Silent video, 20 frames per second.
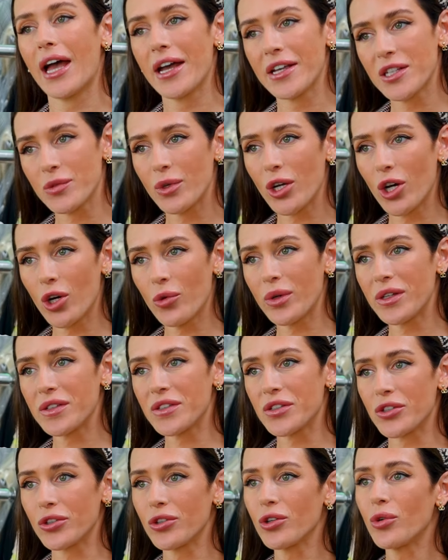as we
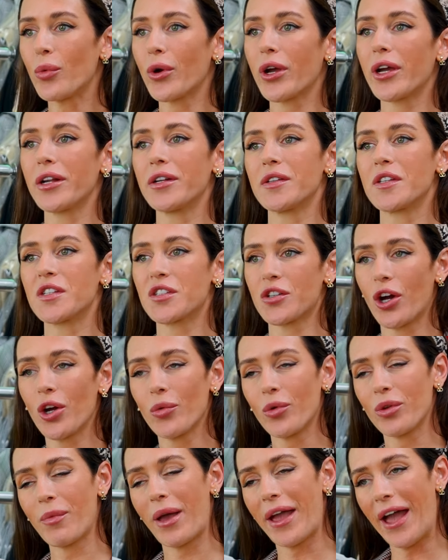always do, we're gonna
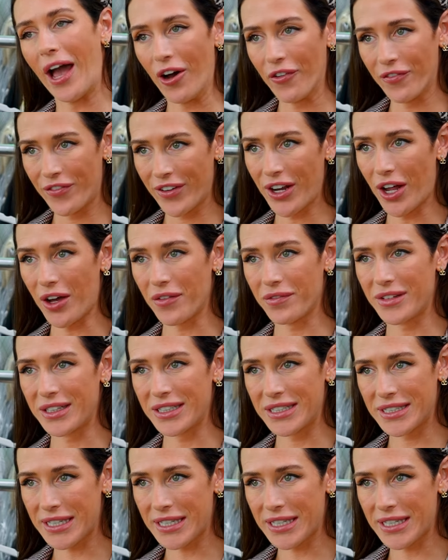start with my outfit of the